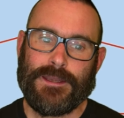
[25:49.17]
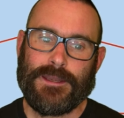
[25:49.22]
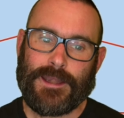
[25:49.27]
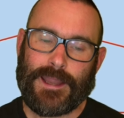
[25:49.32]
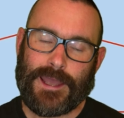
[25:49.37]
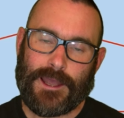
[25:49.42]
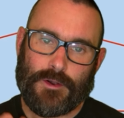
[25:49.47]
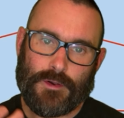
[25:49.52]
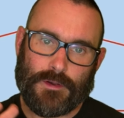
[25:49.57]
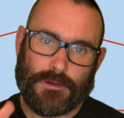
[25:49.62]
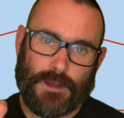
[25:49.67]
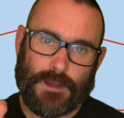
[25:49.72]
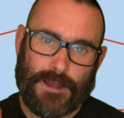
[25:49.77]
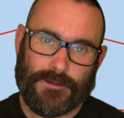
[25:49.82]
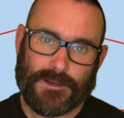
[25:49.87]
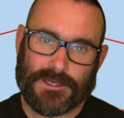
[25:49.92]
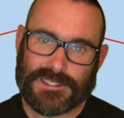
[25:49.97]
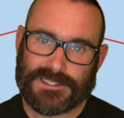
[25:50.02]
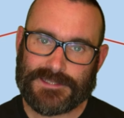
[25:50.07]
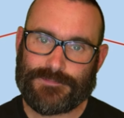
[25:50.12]
Now, I'm
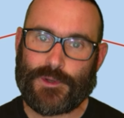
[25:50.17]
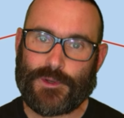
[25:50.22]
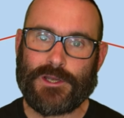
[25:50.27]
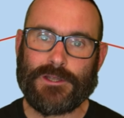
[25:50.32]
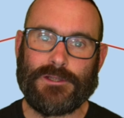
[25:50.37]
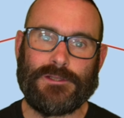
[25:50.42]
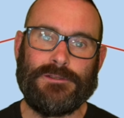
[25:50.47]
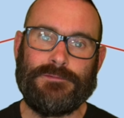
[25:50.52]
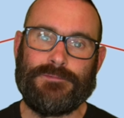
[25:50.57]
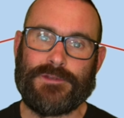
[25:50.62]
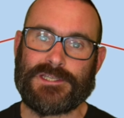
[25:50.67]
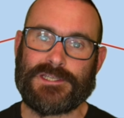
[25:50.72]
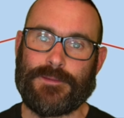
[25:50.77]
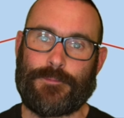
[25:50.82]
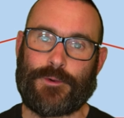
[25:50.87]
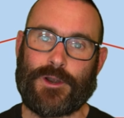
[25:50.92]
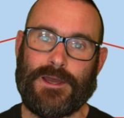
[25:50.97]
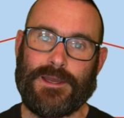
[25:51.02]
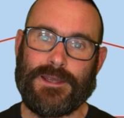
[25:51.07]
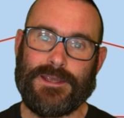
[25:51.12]
going to spoil the
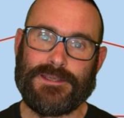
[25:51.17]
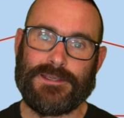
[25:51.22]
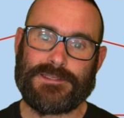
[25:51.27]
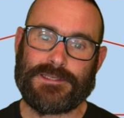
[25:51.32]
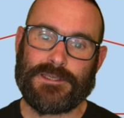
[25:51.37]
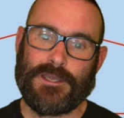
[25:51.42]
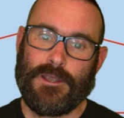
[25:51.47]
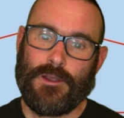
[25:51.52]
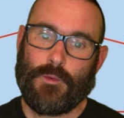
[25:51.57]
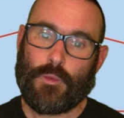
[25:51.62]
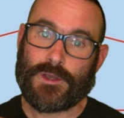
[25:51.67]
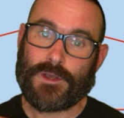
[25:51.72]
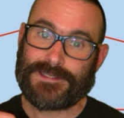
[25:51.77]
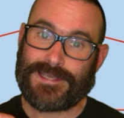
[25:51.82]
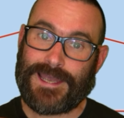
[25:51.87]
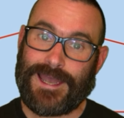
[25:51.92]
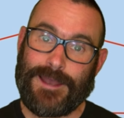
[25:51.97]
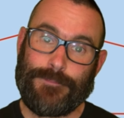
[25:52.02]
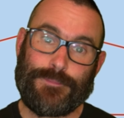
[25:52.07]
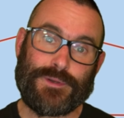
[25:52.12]
surprise. What's
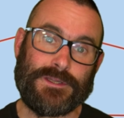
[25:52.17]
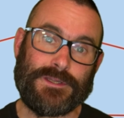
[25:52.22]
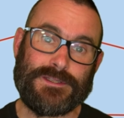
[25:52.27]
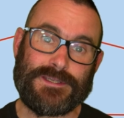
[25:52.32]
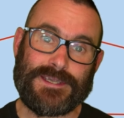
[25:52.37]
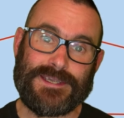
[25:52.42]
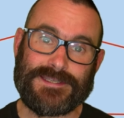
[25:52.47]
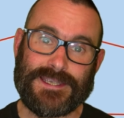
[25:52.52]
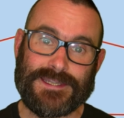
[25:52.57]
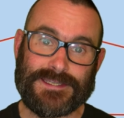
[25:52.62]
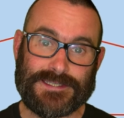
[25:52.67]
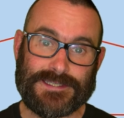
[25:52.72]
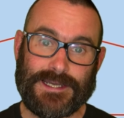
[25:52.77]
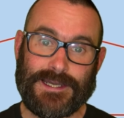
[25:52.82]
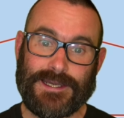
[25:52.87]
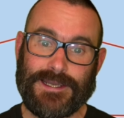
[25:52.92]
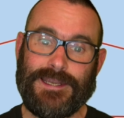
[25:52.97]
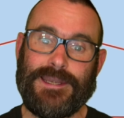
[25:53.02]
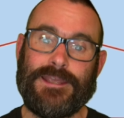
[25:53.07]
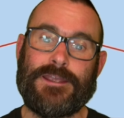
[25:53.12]
happened is
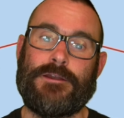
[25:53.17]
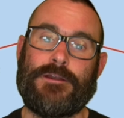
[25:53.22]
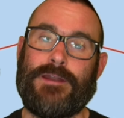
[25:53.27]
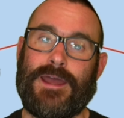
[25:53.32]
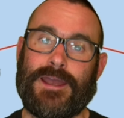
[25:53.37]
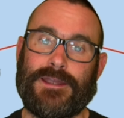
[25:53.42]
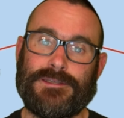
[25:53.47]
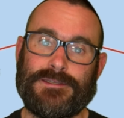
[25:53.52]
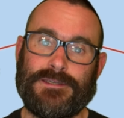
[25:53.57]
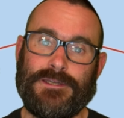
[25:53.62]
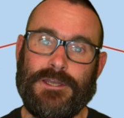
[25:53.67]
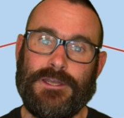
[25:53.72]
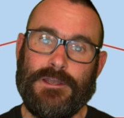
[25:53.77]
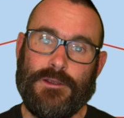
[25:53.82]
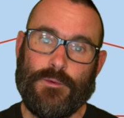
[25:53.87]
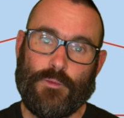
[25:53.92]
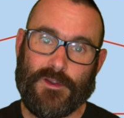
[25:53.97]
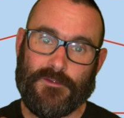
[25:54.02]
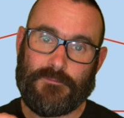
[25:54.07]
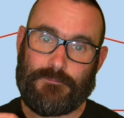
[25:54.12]
entirely correct.
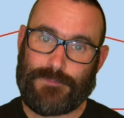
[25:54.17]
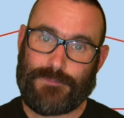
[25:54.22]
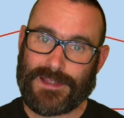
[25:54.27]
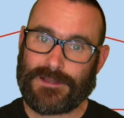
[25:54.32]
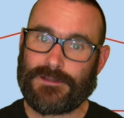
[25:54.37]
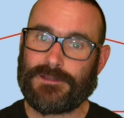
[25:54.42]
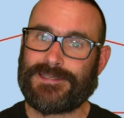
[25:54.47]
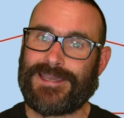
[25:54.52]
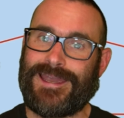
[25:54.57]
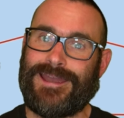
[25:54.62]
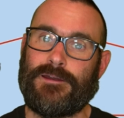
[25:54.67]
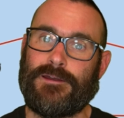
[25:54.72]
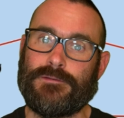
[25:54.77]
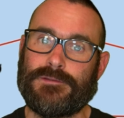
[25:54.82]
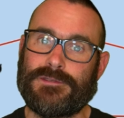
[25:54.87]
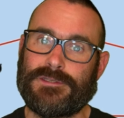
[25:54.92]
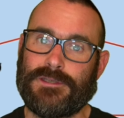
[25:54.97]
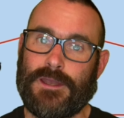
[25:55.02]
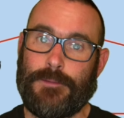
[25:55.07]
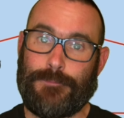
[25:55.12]
We've built
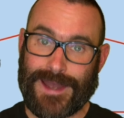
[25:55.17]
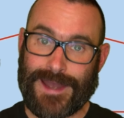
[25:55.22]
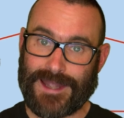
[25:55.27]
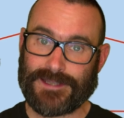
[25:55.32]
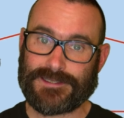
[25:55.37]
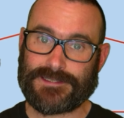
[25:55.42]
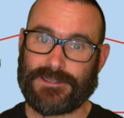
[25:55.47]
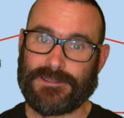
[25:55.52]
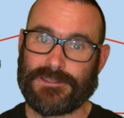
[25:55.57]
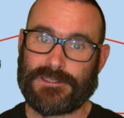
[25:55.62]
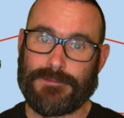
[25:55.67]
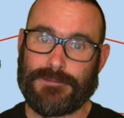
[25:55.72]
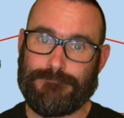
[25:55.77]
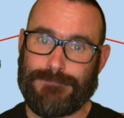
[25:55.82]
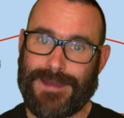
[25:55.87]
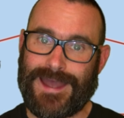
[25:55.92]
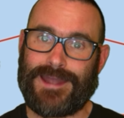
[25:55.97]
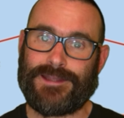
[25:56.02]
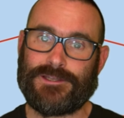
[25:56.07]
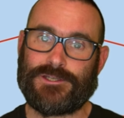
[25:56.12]
out a pattern to
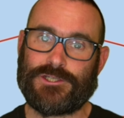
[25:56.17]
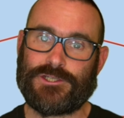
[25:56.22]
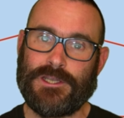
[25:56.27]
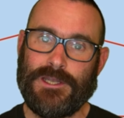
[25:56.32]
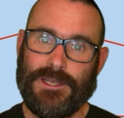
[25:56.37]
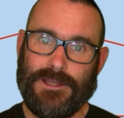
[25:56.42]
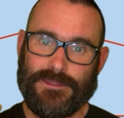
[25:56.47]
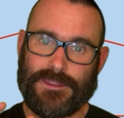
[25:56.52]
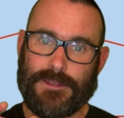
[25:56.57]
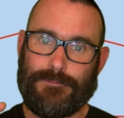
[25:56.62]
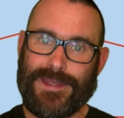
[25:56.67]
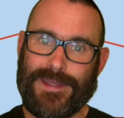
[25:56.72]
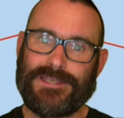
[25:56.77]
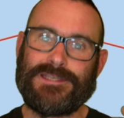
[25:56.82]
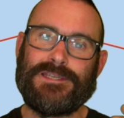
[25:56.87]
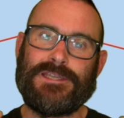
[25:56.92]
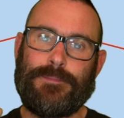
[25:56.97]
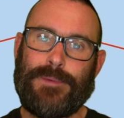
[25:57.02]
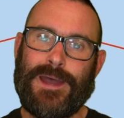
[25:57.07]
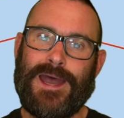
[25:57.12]
match the
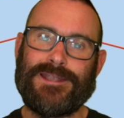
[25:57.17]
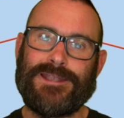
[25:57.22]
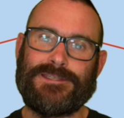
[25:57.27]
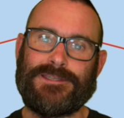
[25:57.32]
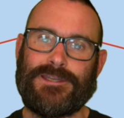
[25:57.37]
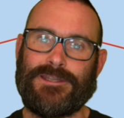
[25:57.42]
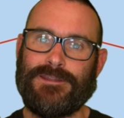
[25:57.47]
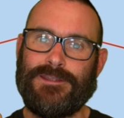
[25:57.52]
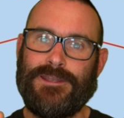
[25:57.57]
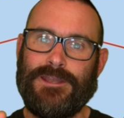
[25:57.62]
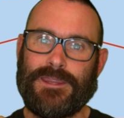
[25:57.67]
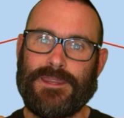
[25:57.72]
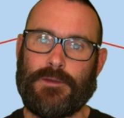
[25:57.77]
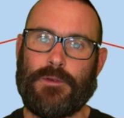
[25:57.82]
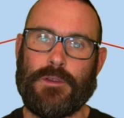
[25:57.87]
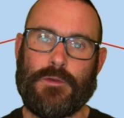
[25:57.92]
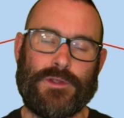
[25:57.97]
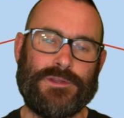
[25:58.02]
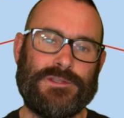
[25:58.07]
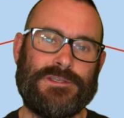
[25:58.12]
bit of the pattern that
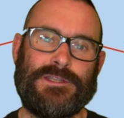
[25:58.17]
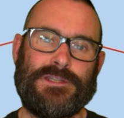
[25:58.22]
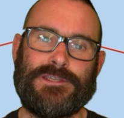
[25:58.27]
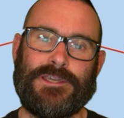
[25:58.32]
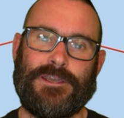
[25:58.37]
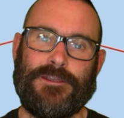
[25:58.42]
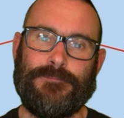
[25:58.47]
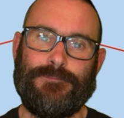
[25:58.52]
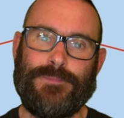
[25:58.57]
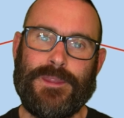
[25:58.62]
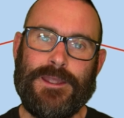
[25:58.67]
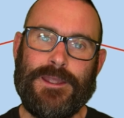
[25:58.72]
we wanted to.